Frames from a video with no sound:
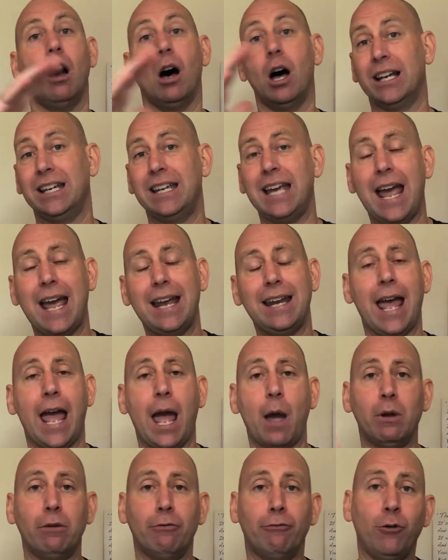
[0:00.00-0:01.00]
Again,
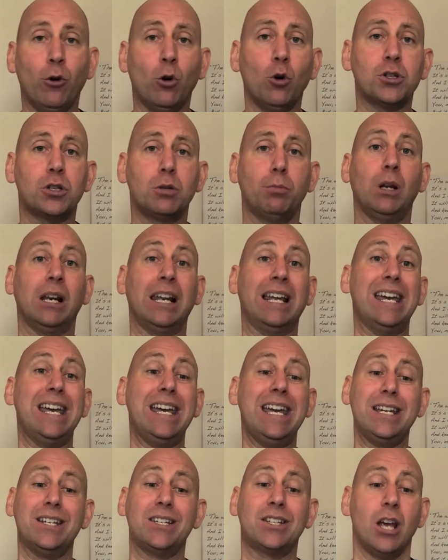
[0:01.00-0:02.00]
how enforceable it
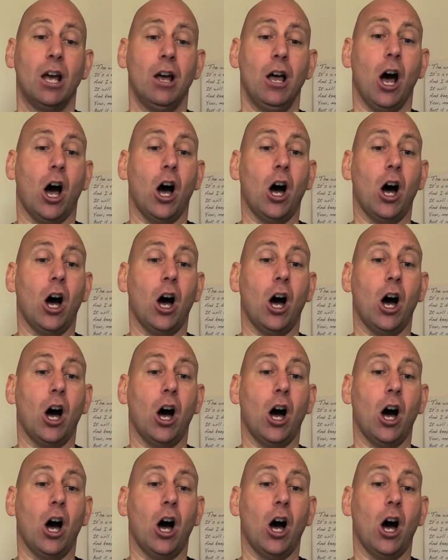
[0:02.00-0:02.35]
is,